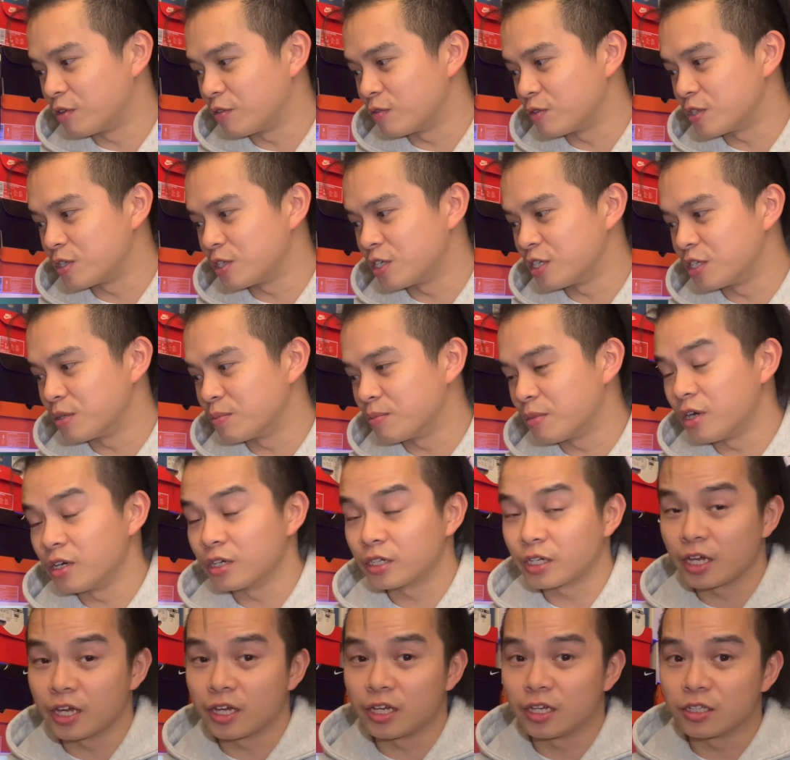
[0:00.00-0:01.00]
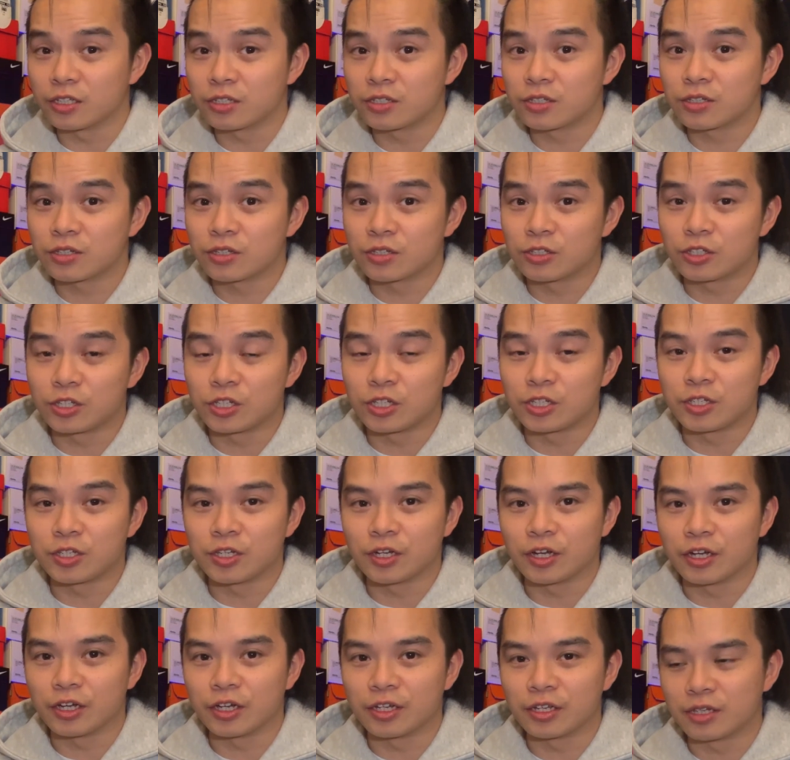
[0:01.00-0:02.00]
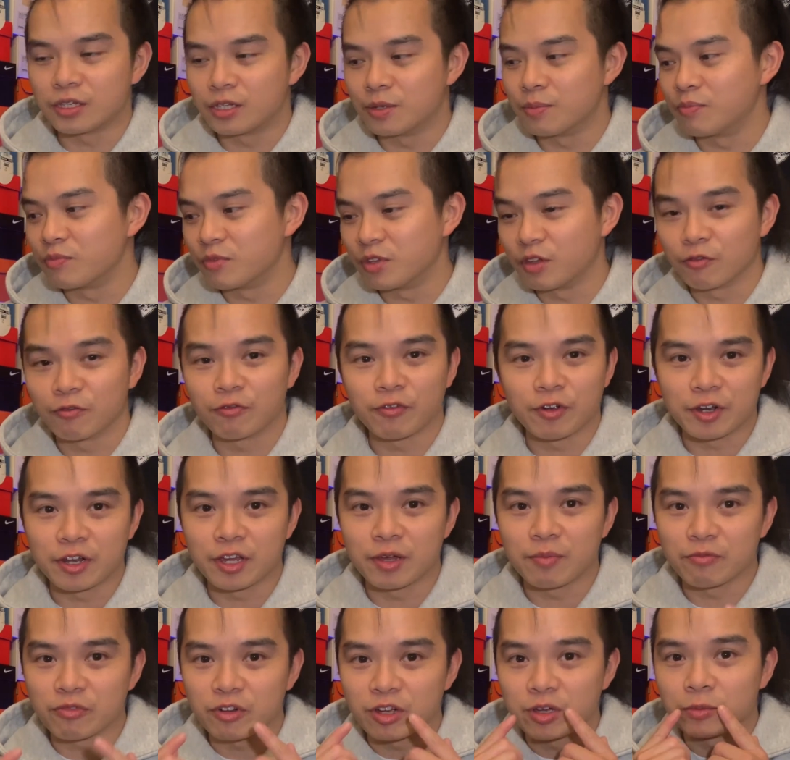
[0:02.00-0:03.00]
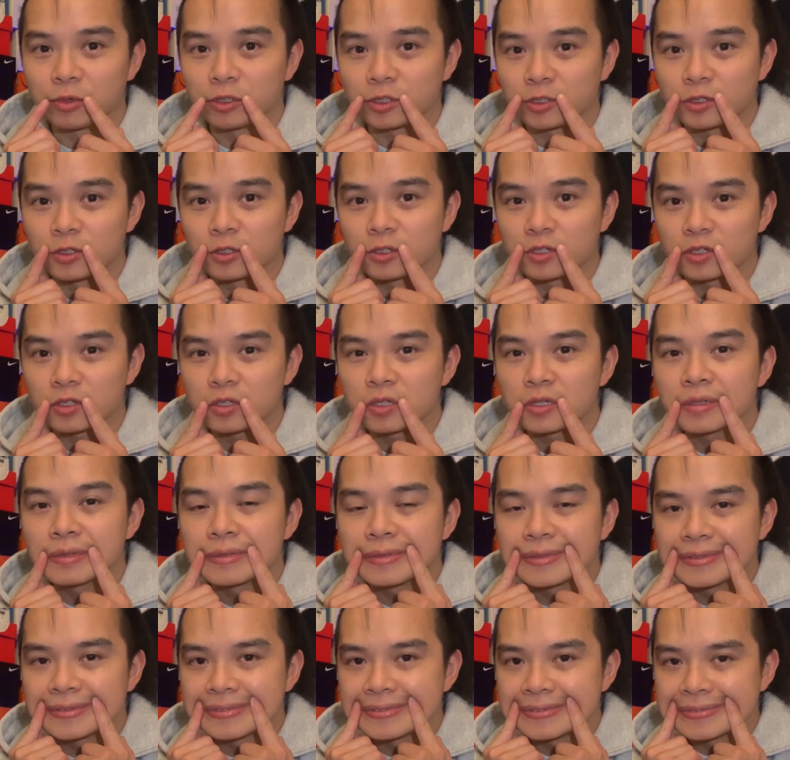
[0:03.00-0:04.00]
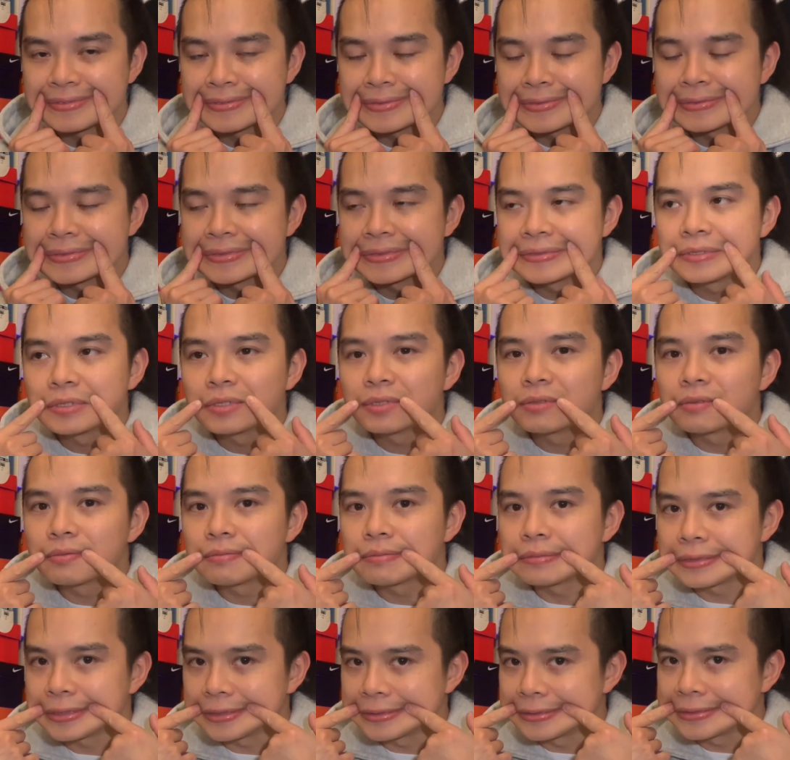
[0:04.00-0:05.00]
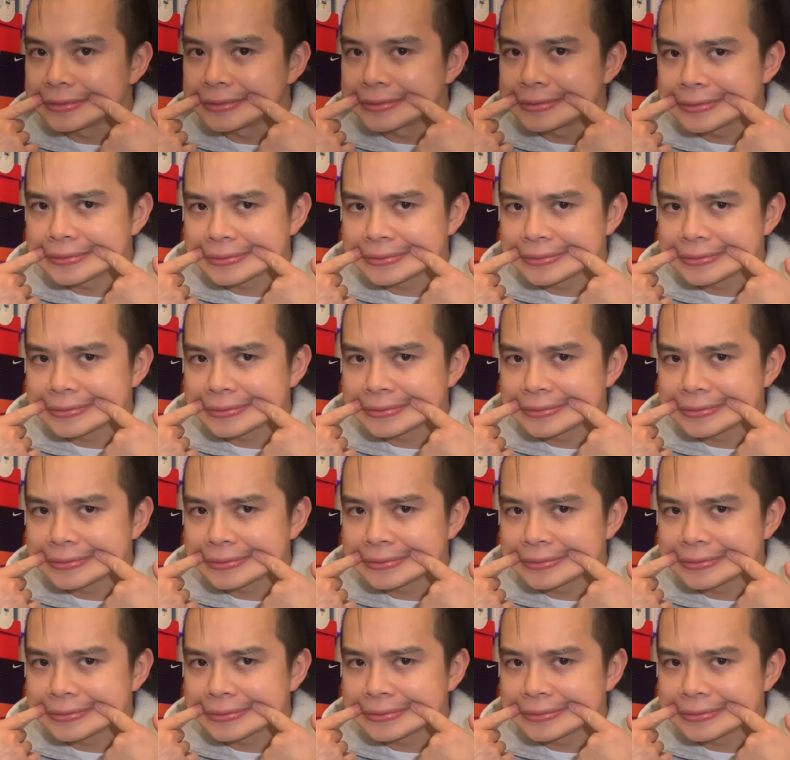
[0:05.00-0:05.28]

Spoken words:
seen the MK8 GTI, the front end pretty much looks like this.